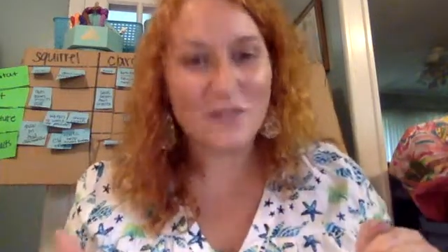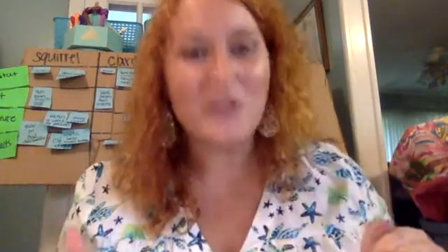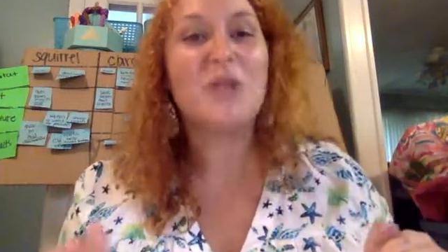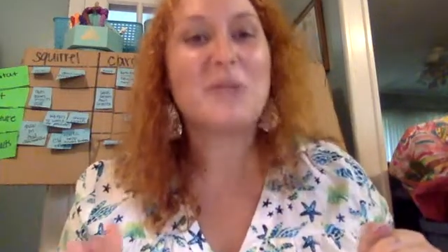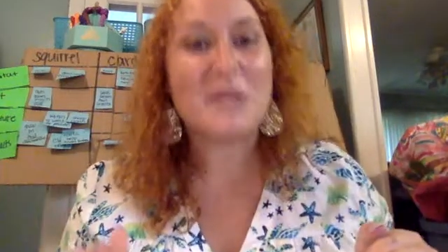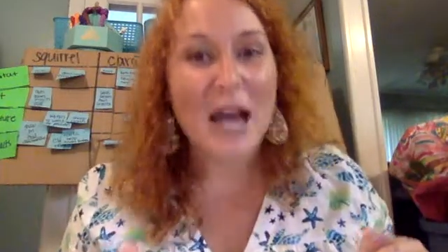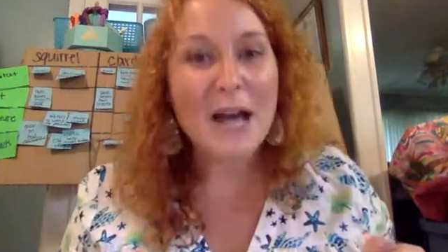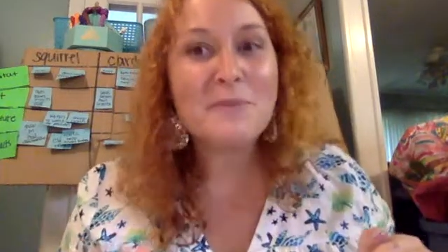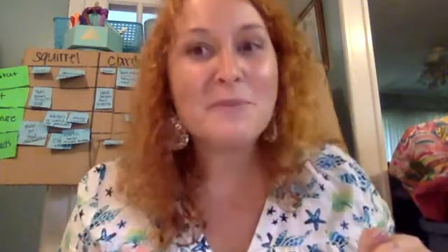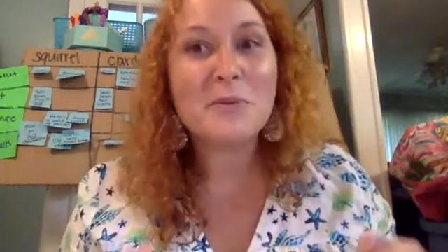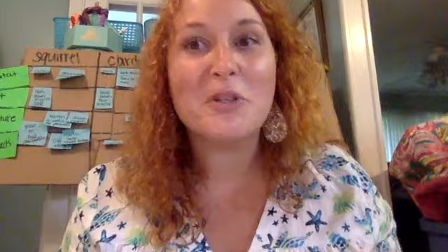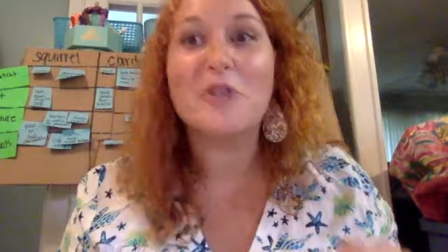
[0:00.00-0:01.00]
those
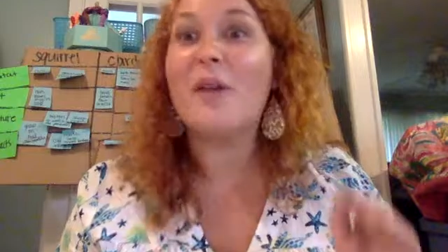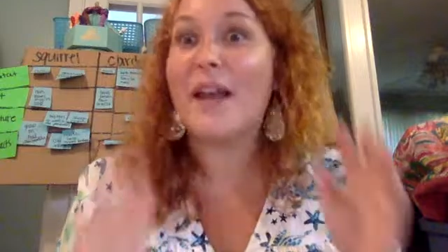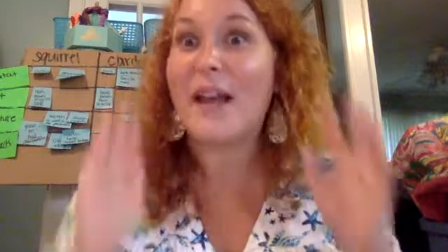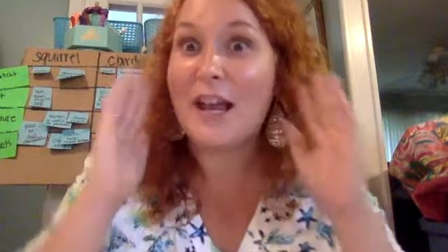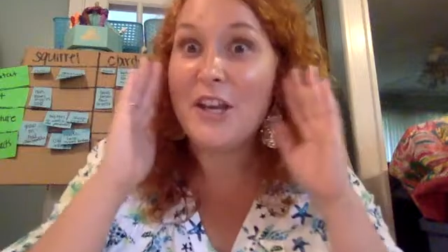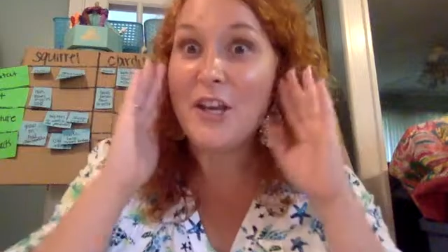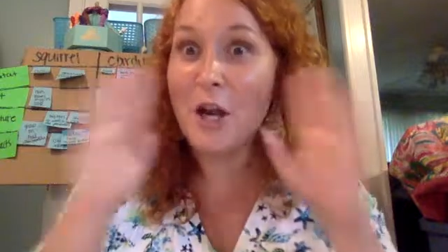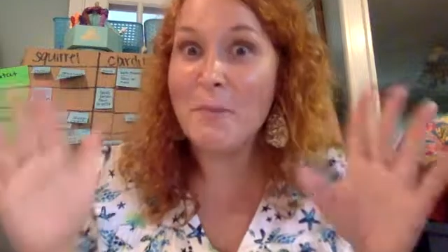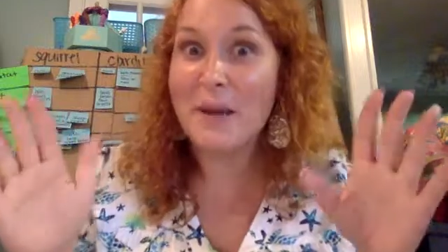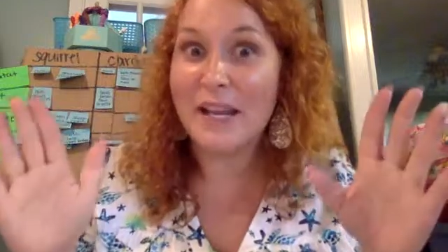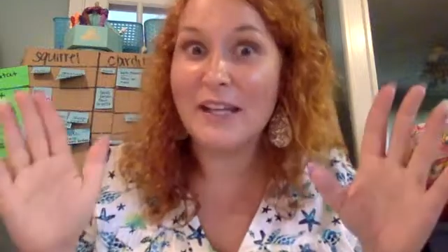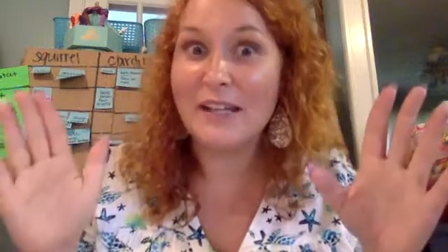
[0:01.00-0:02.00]
times when you're like, I know
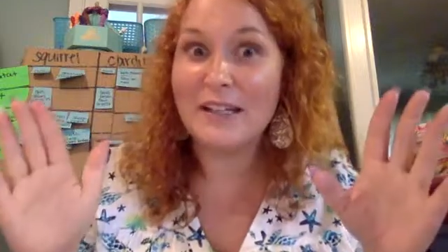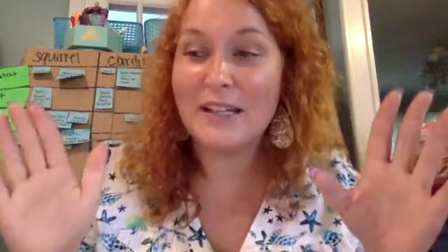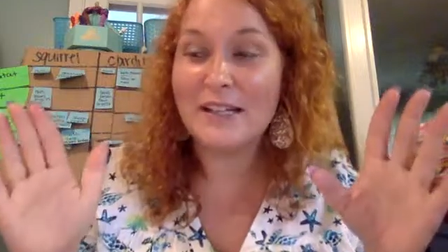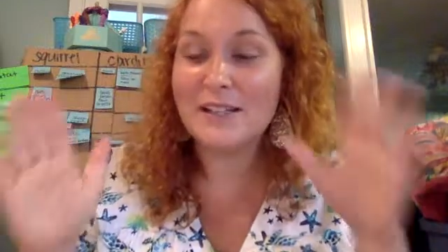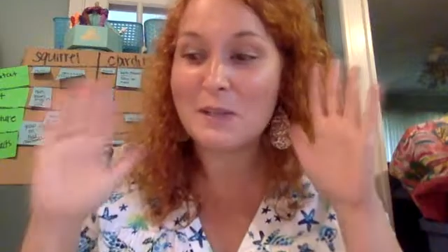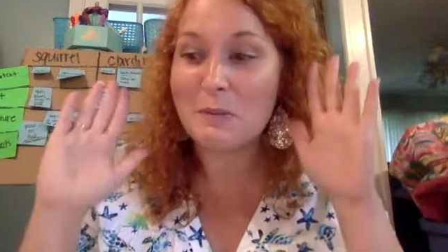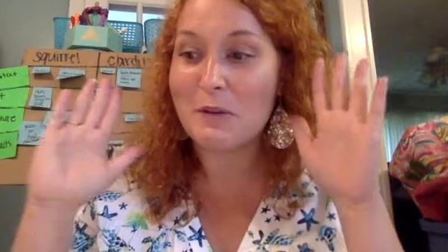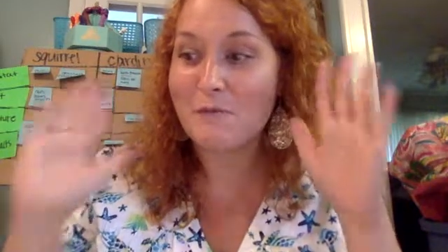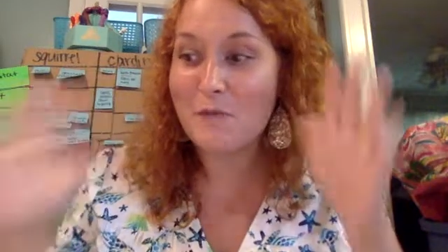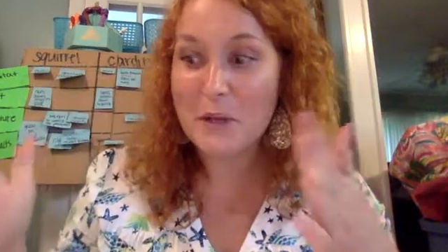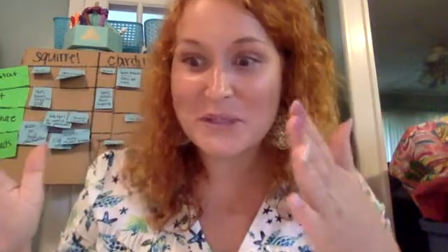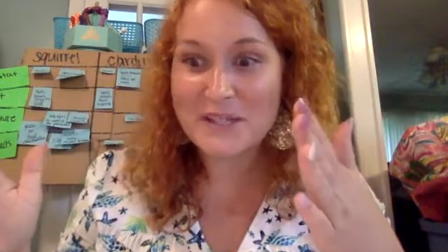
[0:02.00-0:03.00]
my kid needs to be
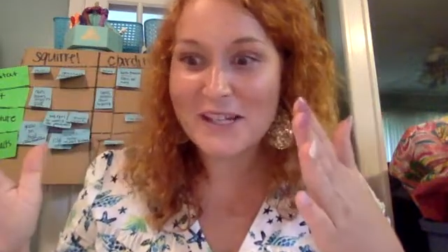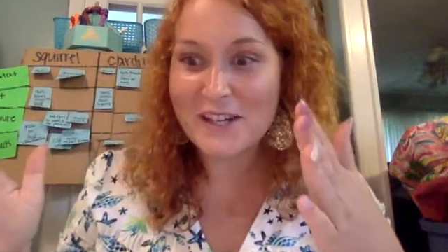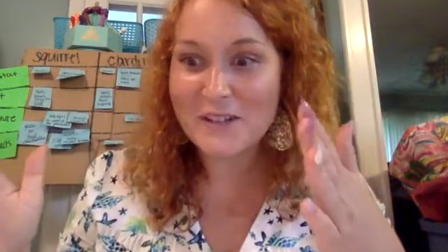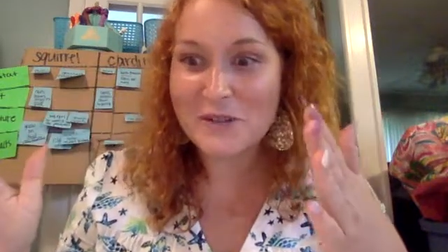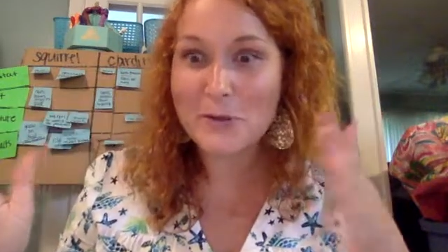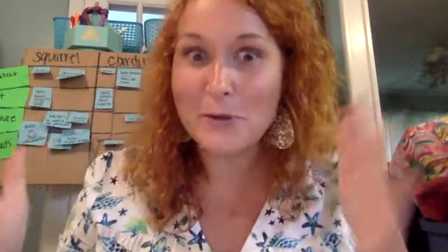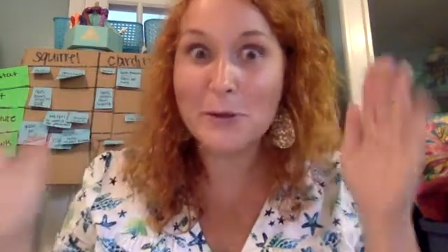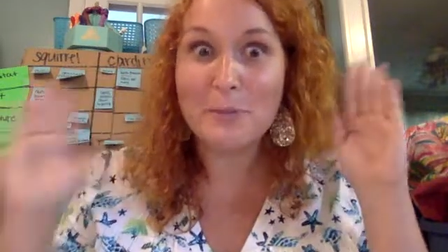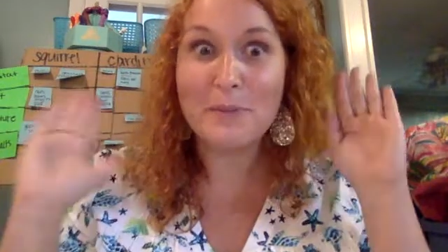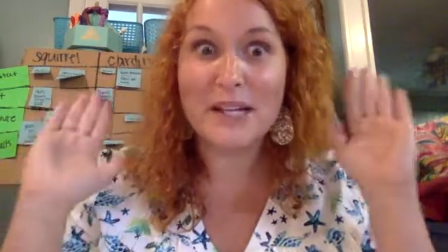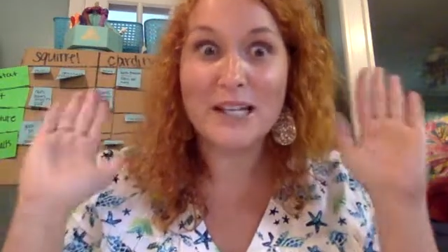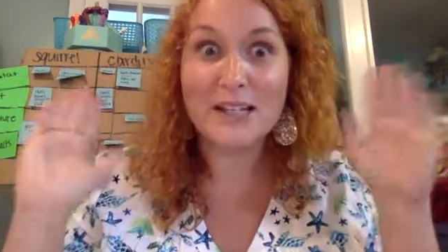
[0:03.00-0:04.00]
focusing on school,
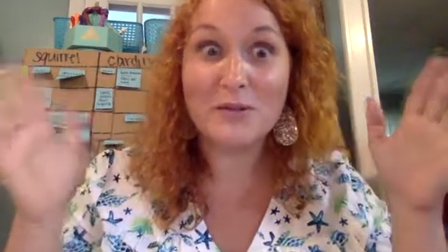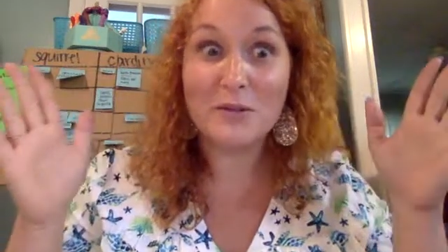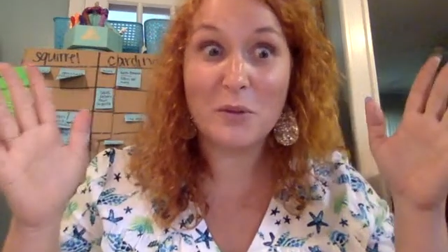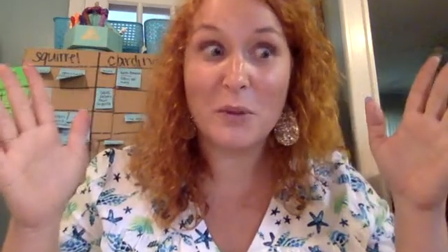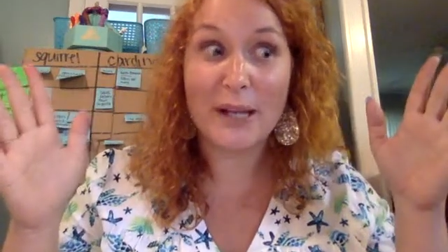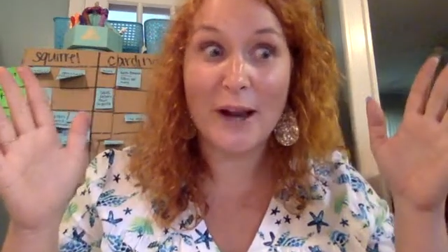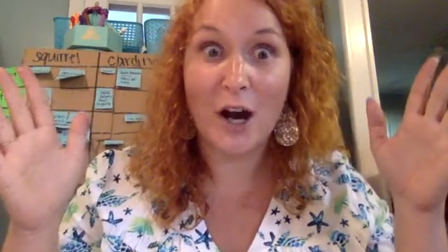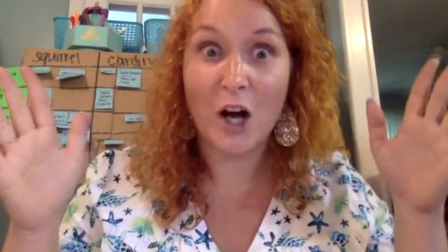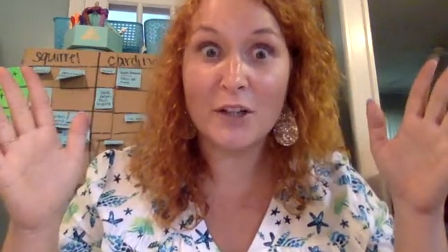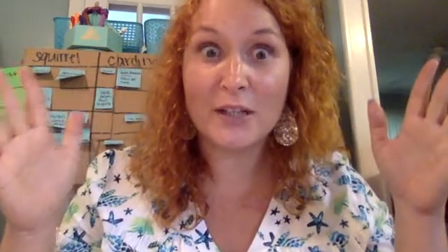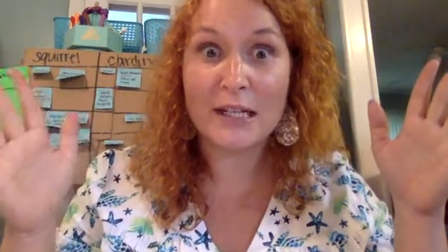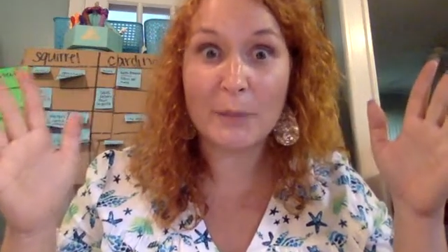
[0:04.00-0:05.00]
but we
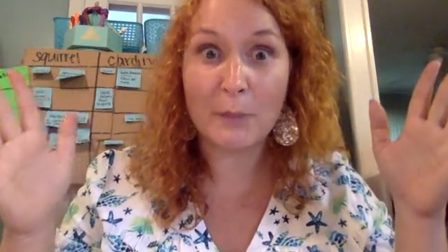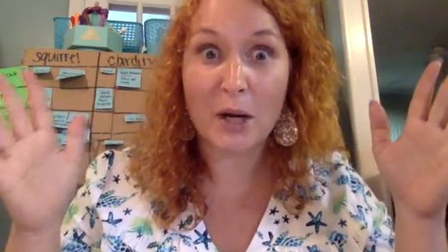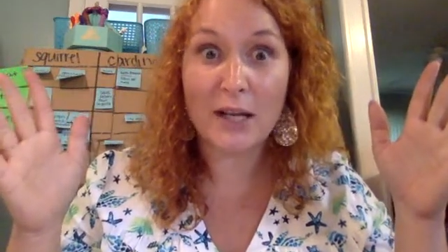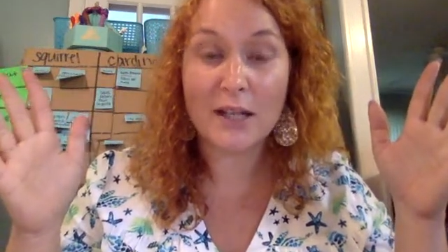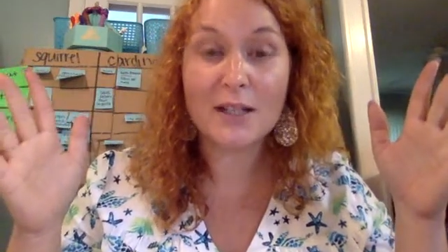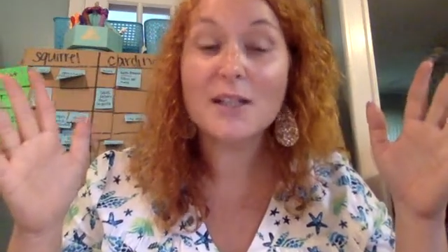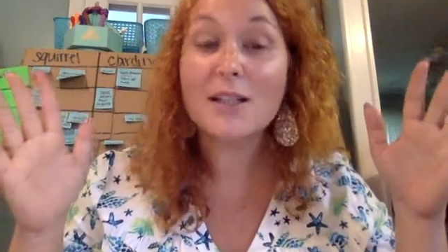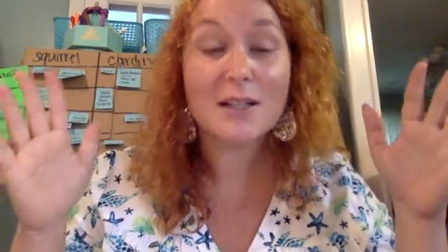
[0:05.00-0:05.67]
all need a break,